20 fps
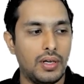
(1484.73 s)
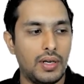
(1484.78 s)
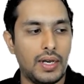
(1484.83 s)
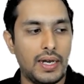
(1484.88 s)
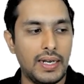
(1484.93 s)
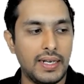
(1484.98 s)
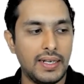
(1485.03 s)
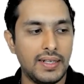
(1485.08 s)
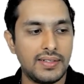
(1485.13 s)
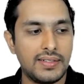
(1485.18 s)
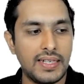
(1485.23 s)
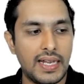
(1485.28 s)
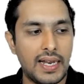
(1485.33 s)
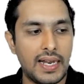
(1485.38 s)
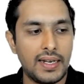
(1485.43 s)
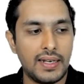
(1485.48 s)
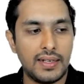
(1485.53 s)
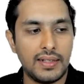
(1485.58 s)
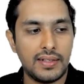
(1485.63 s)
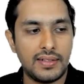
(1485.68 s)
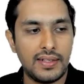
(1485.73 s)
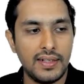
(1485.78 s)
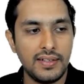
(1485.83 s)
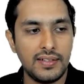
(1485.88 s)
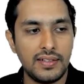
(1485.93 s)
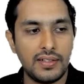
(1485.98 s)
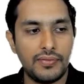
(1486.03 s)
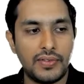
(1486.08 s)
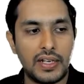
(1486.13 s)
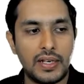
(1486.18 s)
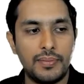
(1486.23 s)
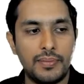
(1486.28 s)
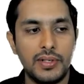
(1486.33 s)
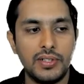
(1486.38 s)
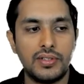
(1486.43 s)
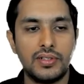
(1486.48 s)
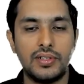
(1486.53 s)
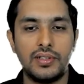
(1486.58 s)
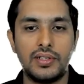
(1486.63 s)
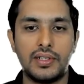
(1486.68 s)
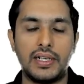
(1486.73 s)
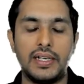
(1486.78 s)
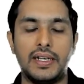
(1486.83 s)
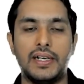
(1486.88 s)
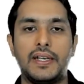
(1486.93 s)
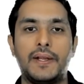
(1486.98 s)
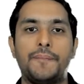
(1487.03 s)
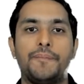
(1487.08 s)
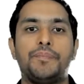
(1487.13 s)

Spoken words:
understand this very much clearly.